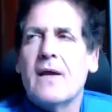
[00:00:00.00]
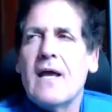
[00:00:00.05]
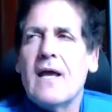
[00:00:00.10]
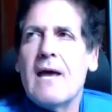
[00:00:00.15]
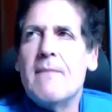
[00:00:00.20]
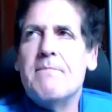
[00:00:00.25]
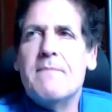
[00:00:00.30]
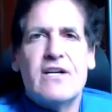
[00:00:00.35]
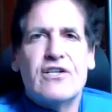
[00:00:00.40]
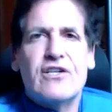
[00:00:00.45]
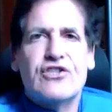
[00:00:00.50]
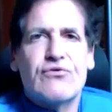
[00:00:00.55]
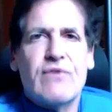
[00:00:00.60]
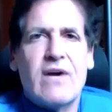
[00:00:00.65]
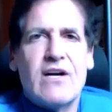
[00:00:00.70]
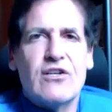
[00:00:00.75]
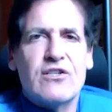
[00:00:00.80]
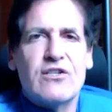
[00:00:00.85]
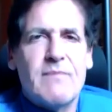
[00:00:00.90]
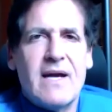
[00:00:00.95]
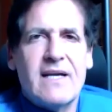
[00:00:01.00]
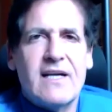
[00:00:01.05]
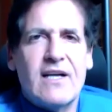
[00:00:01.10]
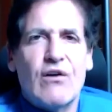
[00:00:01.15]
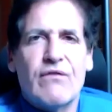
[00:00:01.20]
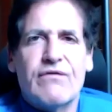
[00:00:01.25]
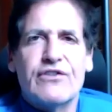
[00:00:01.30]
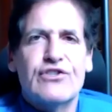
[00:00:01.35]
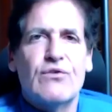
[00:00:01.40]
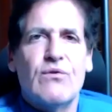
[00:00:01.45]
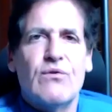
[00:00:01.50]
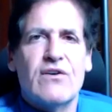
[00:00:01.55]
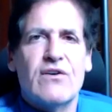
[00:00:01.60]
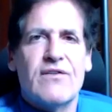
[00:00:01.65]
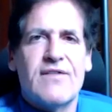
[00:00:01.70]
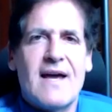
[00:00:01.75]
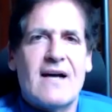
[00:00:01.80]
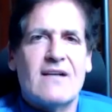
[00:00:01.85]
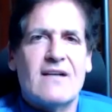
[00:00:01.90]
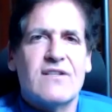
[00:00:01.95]
administrators making over
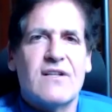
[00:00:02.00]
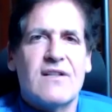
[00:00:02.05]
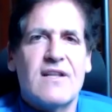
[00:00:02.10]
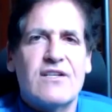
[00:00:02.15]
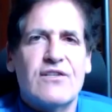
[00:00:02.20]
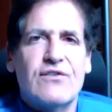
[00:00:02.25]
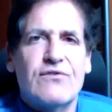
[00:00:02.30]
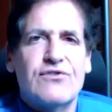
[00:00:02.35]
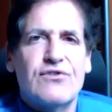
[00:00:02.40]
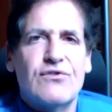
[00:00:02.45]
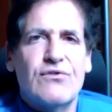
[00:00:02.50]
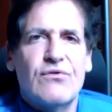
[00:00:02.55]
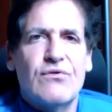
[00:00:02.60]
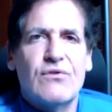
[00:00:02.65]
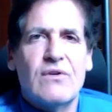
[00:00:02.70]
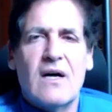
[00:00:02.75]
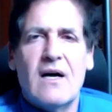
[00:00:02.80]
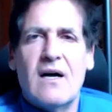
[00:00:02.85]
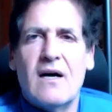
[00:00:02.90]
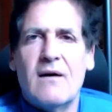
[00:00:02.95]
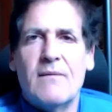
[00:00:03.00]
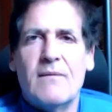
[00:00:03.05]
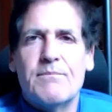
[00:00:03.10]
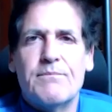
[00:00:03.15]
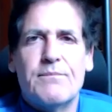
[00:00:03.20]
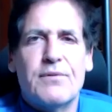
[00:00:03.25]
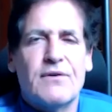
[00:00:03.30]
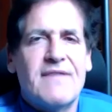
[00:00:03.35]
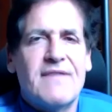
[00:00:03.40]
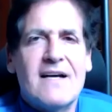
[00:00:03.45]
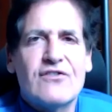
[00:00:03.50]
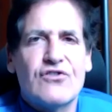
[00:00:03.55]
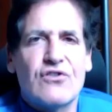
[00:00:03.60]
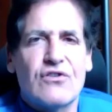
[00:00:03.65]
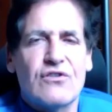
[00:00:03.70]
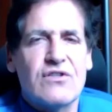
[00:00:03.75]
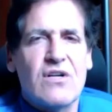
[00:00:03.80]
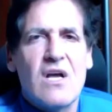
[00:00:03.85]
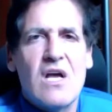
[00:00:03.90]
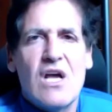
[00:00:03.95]
$200,000 than you do
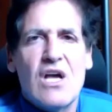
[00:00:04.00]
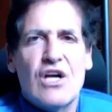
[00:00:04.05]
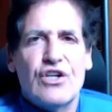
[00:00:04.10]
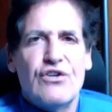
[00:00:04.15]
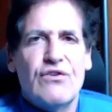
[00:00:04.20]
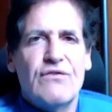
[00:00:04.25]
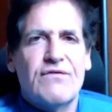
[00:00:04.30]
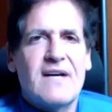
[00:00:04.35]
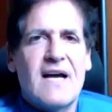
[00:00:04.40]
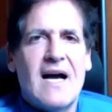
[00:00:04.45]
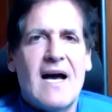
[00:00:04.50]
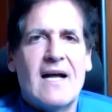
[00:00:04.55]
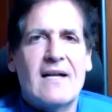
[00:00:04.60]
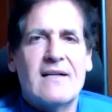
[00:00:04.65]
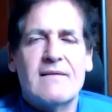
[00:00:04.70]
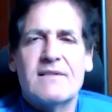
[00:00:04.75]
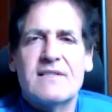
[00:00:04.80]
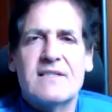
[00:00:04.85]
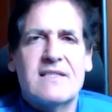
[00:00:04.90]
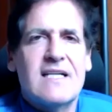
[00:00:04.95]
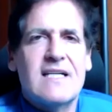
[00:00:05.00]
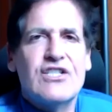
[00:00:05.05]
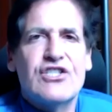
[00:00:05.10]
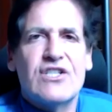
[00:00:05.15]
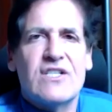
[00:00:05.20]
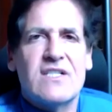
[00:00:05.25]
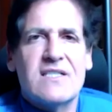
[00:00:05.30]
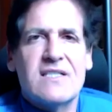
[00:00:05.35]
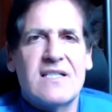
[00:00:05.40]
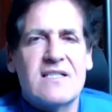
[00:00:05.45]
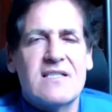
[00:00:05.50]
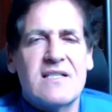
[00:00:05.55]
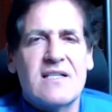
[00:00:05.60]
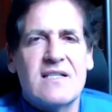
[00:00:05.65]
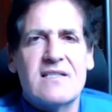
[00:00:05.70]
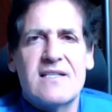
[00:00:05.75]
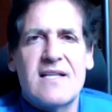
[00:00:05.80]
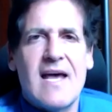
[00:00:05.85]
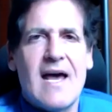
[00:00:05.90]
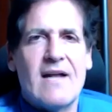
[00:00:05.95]
professors. You've got teaching
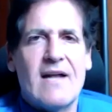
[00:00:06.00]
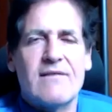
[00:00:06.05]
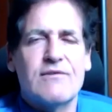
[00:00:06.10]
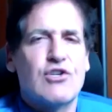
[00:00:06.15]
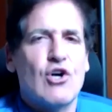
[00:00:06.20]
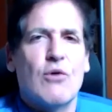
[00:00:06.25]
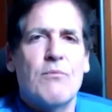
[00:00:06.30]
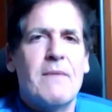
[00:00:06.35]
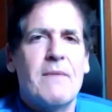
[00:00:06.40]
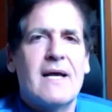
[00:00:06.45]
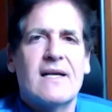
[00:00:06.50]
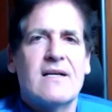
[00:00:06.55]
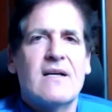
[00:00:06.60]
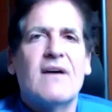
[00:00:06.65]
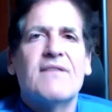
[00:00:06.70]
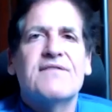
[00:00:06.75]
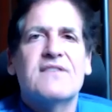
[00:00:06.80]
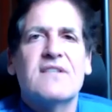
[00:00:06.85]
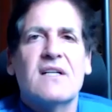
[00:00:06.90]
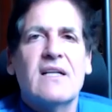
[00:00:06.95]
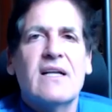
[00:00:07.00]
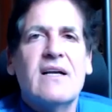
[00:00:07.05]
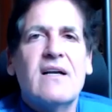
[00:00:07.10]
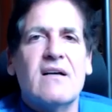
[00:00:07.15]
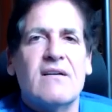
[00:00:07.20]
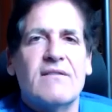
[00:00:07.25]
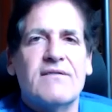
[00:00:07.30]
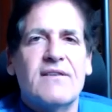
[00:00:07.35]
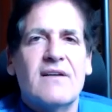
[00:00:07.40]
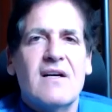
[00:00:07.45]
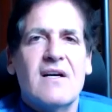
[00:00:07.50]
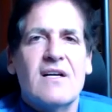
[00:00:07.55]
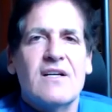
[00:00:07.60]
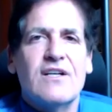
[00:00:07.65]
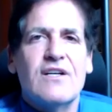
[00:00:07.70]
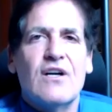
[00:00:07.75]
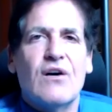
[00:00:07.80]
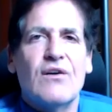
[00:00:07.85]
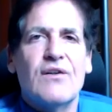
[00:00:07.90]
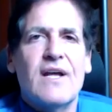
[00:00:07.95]
assistants that don't make enough to live.
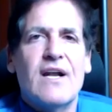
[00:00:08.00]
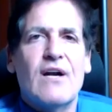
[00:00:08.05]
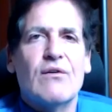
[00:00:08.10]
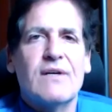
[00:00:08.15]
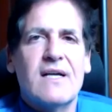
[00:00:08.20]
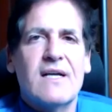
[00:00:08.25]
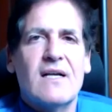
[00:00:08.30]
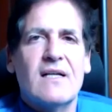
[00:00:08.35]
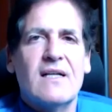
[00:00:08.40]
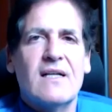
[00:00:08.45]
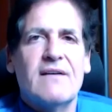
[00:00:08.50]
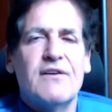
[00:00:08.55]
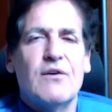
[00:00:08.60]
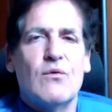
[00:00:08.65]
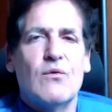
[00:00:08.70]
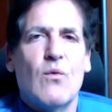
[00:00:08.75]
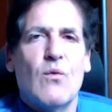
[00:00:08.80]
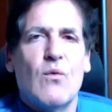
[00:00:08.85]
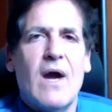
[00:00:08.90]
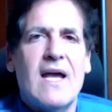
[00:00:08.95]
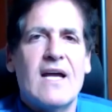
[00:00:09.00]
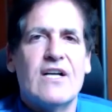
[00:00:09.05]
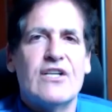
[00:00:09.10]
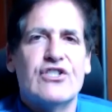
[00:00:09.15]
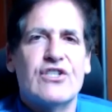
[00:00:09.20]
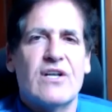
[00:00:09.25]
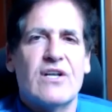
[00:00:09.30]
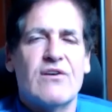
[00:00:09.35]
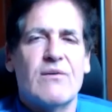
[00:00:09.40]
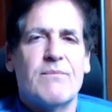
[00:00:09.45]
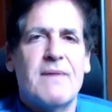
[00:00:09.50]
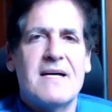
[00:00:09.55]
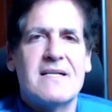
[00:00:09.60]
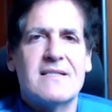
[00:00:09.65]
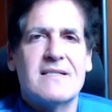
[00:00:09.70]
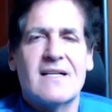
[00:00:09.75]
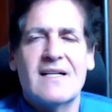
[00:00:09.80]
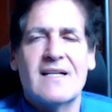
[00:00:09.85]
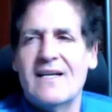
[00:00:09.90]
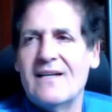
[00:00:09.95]
They don't get a living wage, and they're
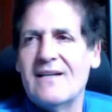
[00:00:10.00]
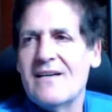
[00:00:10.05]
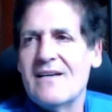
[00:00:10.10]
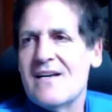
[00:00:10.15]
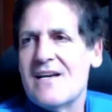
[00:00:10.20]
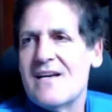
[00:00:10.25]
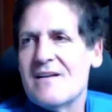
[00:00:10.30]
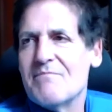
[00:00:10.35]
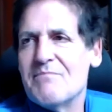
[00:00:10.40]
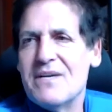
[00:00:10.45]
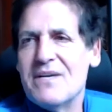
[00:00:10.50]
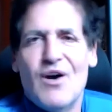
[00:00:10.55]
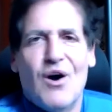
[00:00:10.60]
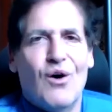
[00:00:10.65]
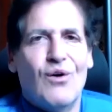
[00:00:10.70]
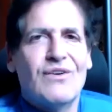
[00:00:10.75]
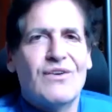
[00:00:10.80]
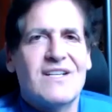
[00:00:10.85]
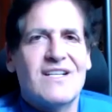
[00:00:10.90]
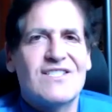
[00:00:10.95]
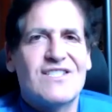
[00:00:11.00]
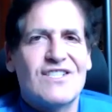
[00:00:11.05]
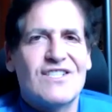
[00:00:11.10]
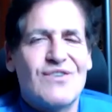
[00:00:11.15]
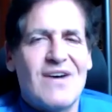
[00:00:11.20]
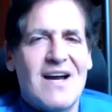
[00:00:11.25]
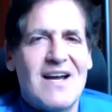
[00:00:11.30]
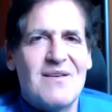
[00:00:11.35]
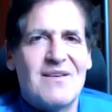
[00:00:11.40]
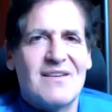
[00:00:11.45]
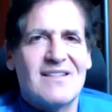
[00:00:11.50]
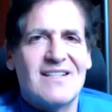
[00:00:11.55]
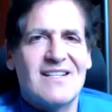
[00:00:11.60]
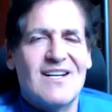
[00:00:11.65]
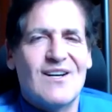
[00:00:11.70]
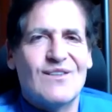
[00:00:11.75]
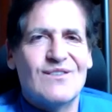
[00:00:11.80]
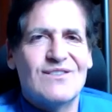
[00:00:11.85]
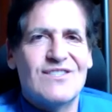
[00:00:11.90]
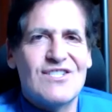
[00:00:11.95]
basically beholden to try to,
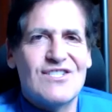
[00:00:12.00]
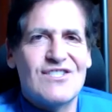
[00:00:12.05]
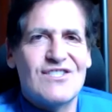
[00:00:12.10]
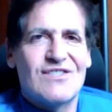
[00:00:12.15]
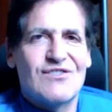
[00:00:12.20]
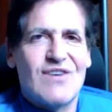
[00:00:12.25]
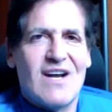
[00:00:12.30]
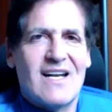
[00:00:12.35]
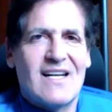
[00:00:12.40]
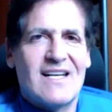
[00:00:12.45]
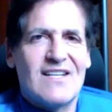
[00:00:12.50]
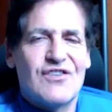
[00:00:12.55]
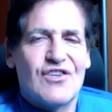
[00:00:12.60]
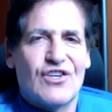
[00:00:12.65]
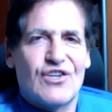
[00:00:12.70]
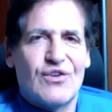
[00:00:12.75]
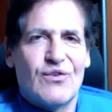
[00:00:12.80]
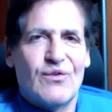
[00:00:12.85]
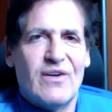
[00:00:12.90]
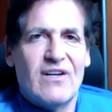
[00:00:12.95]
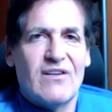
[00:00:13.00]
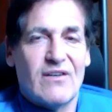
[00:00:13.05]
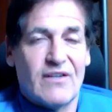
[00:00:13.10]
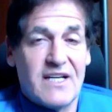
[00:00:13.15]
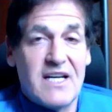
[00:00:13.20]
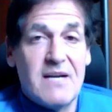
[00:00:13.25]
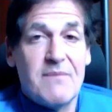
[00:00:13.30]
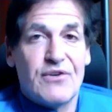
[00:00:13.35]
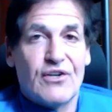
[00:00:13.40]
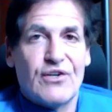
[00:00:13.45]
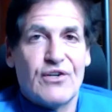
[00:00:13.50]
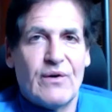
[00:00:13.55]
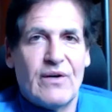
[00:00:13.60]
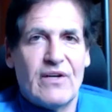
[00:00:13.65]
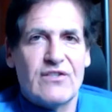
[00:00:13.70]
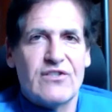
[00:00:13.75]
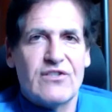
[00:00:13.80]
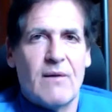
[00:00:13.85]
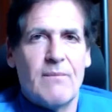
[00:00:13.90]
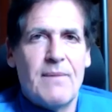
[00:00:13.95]
just to try to get their career, keep their
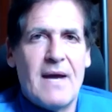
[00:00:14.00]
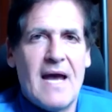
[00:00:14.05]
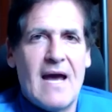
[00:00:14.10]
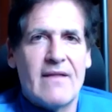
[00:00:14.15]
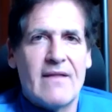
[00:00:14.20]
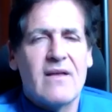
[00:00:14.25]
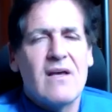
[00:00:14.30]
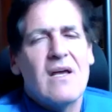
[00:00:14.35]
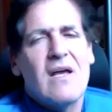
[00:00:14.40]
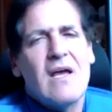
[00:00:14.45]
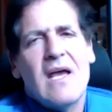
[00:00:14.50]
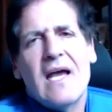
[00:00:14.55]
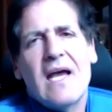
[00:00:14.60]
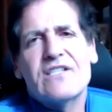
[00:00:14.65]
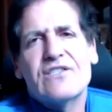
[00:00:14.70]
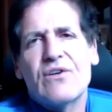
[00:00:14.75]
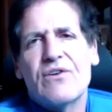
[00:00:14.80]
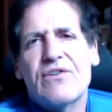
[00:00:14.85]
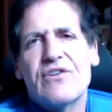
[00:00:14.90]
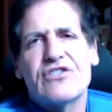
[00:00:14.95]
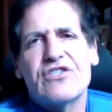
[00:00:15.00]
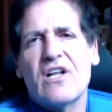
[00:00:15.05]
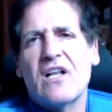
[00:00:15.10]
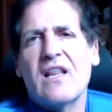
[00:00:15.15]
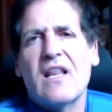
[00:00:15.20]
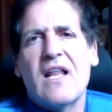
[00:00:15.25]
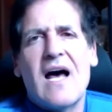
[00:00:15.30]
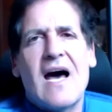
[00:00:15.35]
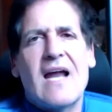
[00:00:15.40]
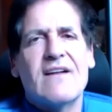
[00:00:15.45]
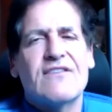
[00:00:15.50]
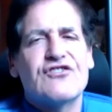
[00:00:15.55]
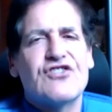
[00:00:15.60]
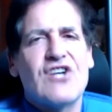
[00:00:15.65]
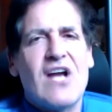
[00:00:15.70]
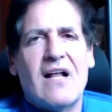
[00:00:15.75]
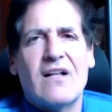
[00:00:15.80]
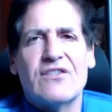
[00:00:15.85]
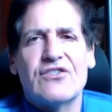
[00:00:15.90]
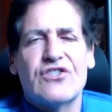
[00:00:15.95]
careers on path. And so there's a lot of
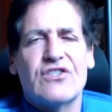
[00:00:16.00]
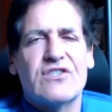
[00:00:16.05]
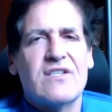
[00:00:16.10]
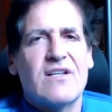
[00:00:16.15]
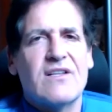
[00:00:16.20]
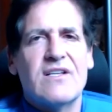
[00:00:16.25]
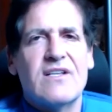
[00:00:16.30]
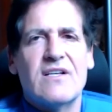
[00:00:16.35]
challenges, and